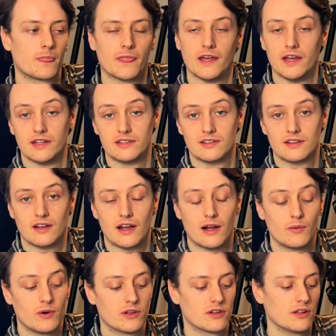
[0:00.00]
hit, I
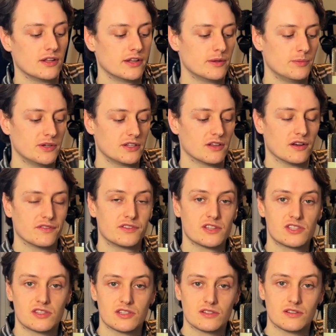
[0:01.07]
want a little bit of
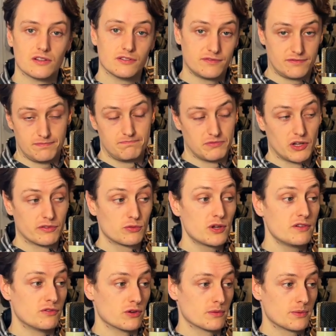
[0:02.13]
this of
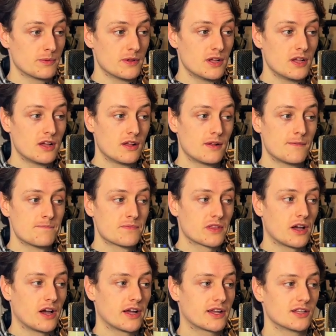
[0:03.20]
reverb.
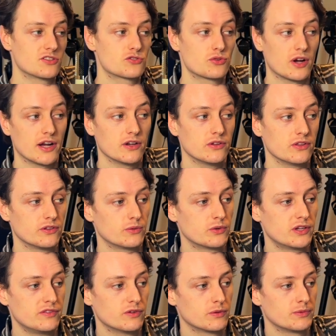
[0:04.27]
I can trial the
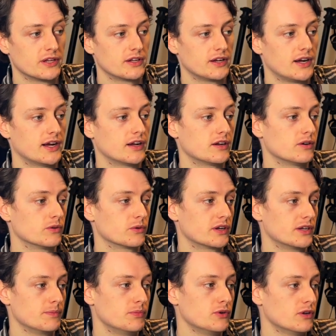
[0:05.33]
reverb that I already
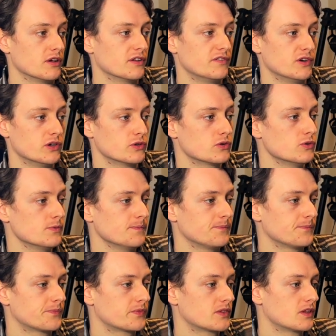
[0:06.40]
put on the vocal,
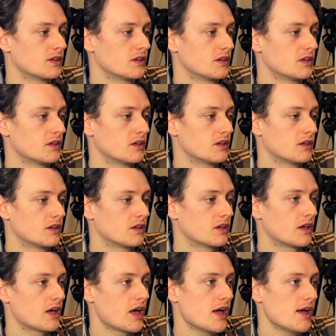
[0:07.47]

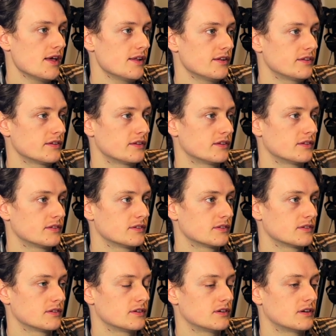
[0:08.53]
and
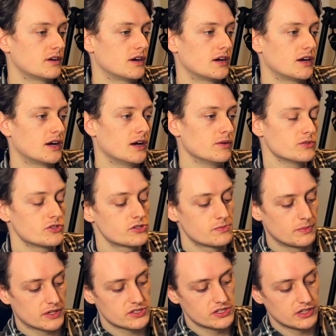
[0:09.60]
I will just
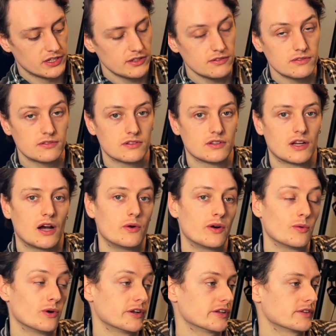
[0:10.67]
mix it in how I
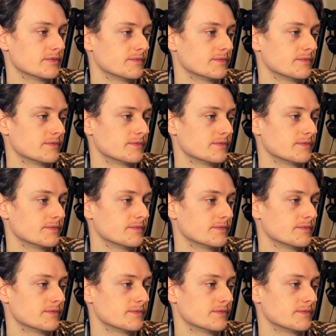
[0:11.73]
want it.